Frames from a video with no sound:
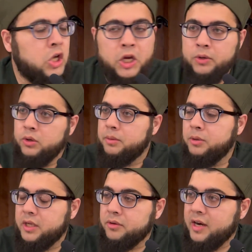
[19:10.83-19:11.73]
He wrote a
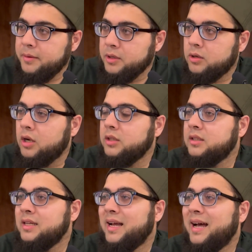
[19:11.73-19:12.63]
book in grammar
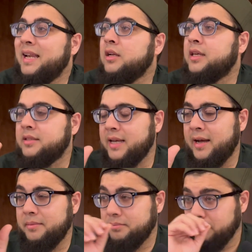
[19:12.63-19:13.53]
called
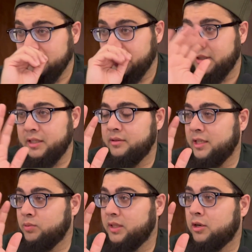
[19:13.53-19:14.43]
Al-Kitab. Literally,
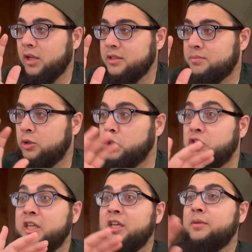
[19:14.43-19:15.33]
that's what they call this book,
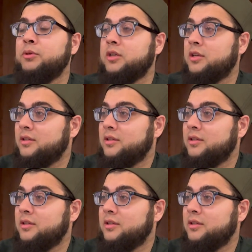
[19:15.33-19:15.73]
the book.